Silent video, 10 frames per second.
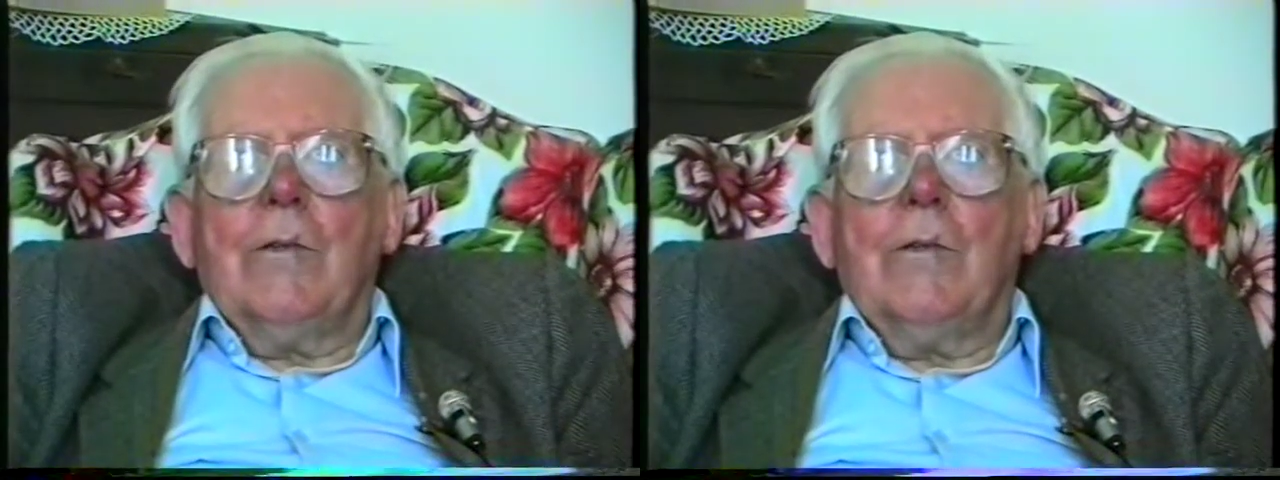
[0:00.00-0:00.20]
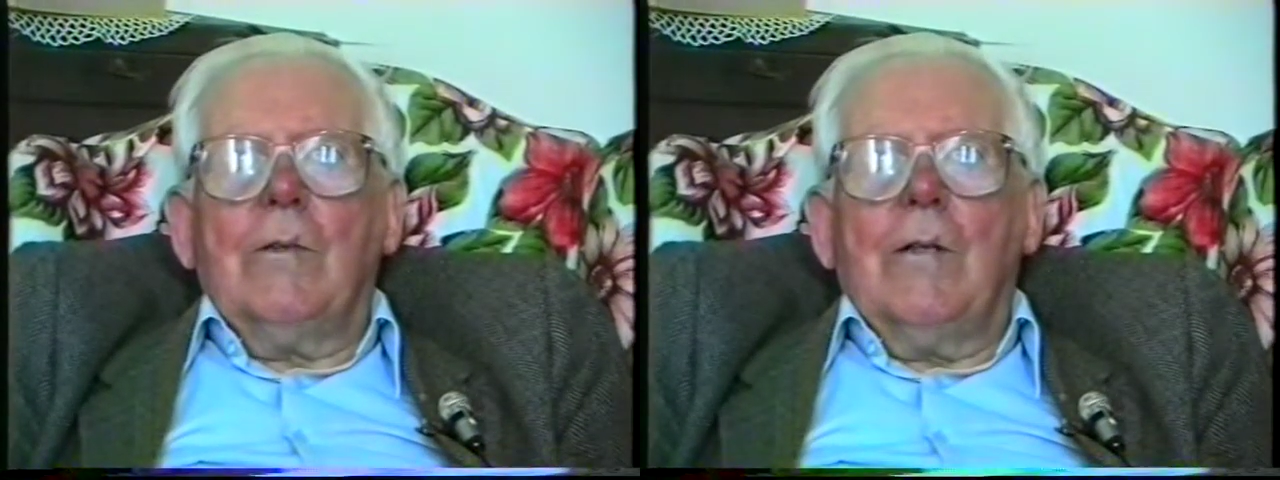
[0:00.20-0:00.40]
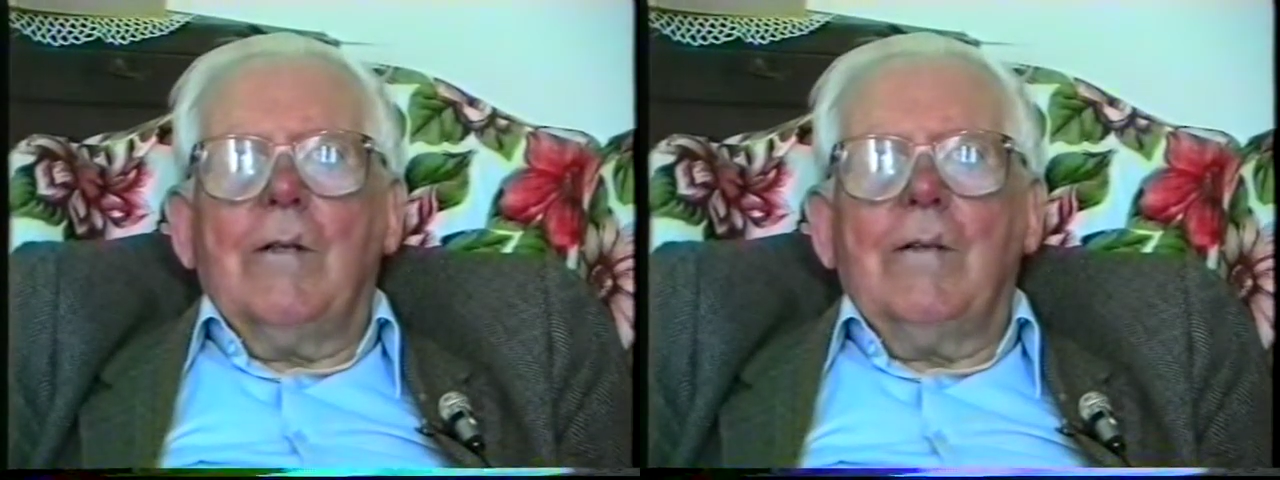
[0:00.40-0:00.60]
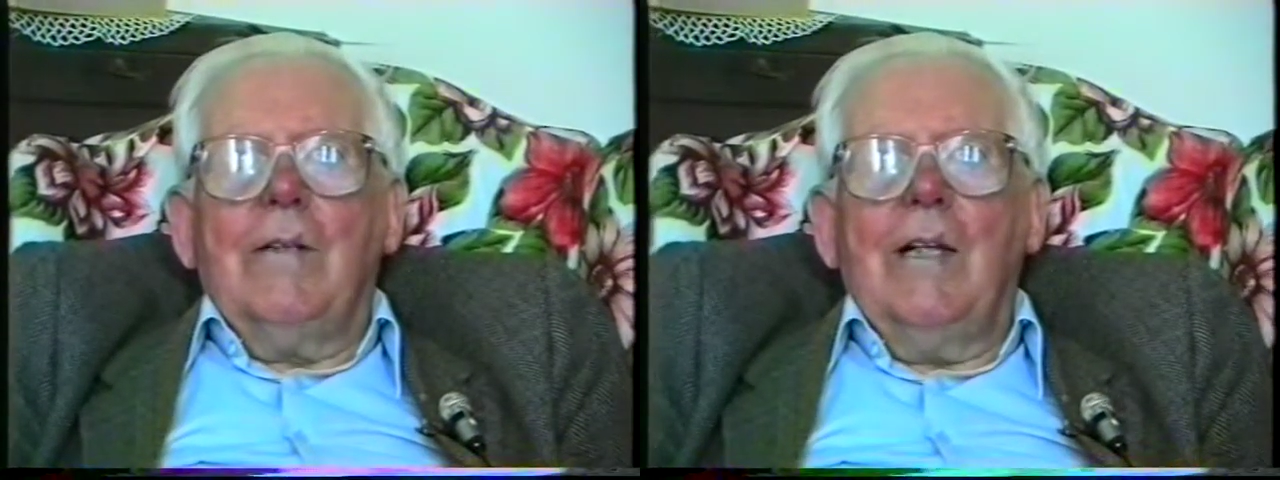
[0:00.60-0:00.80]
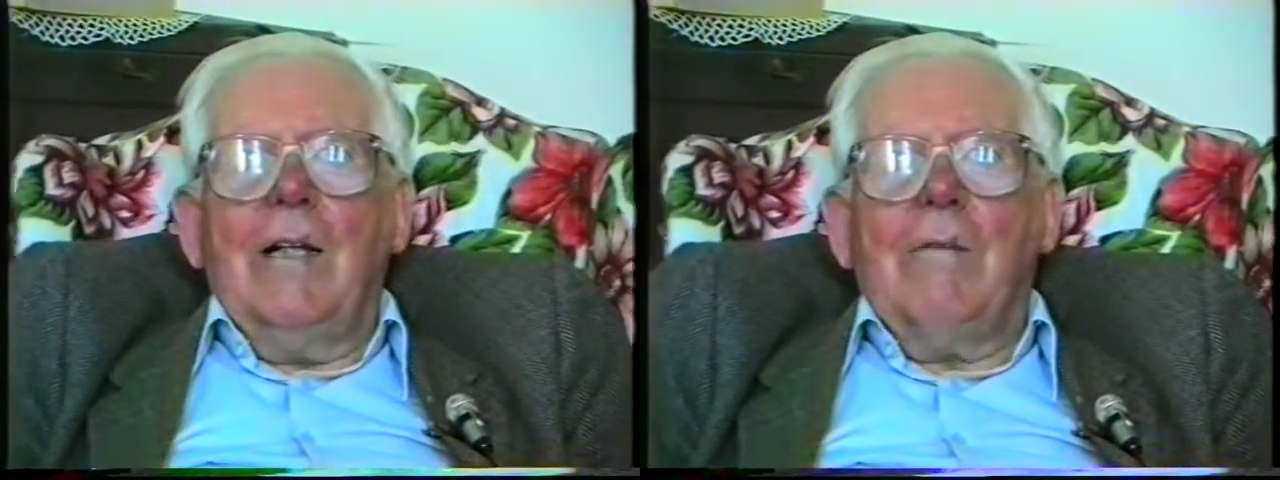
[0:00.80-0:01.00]
Alcock
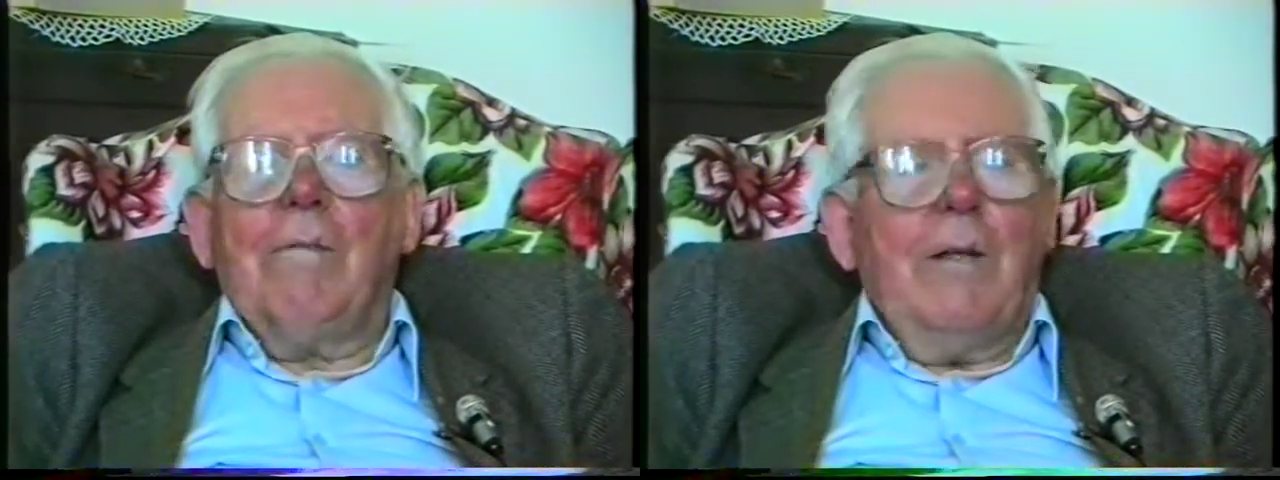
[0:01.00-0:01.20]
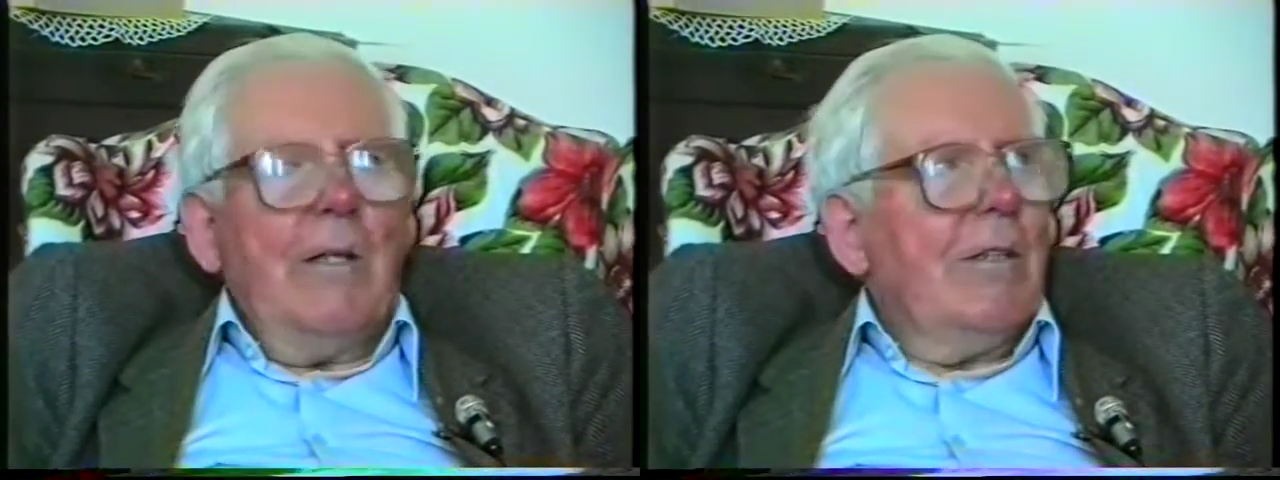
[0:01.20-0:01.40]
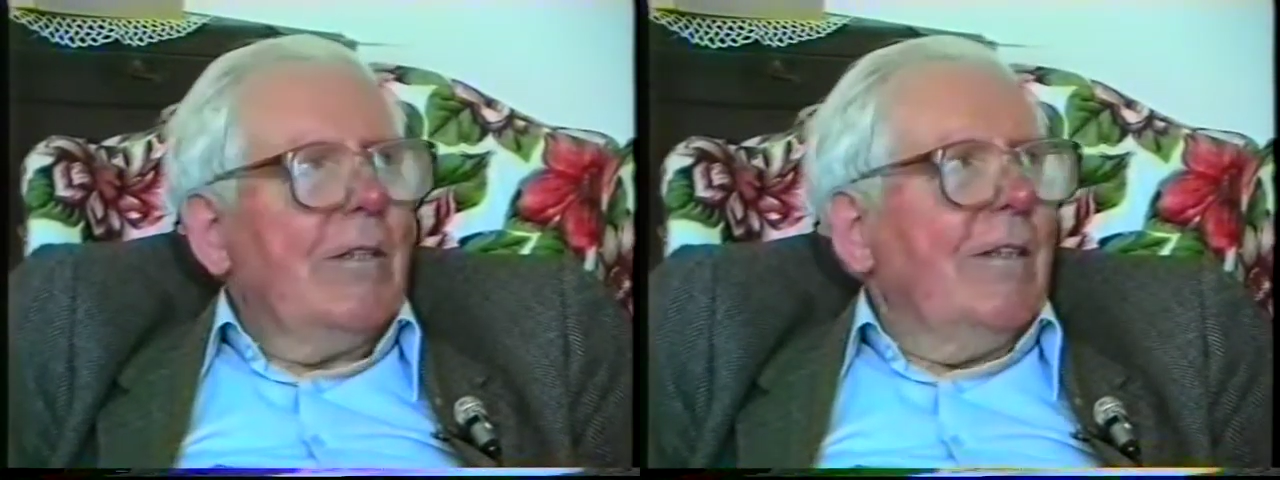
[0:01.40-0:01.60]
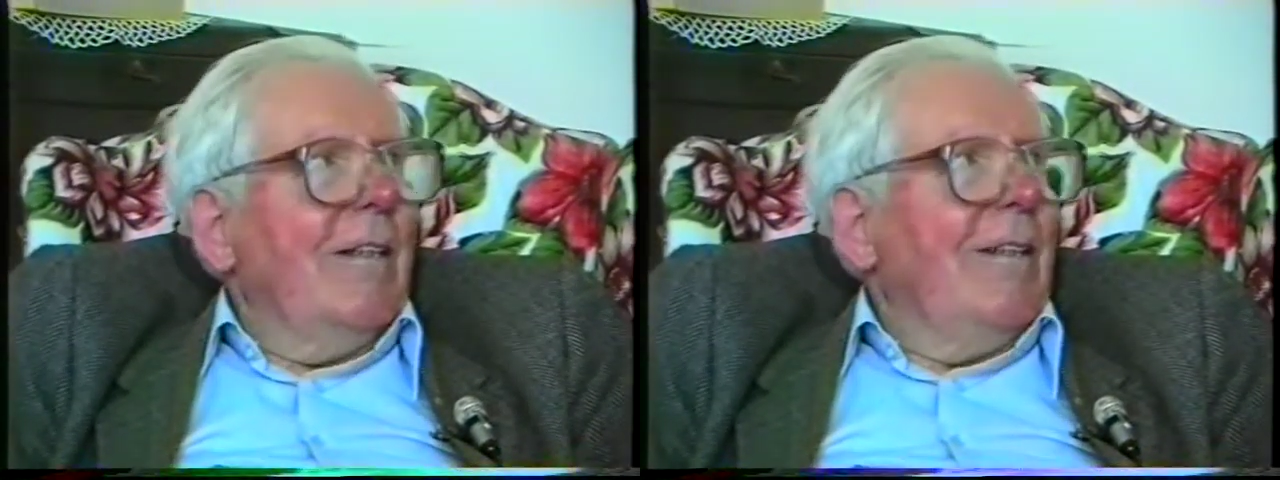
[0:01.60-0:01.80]
nearly finished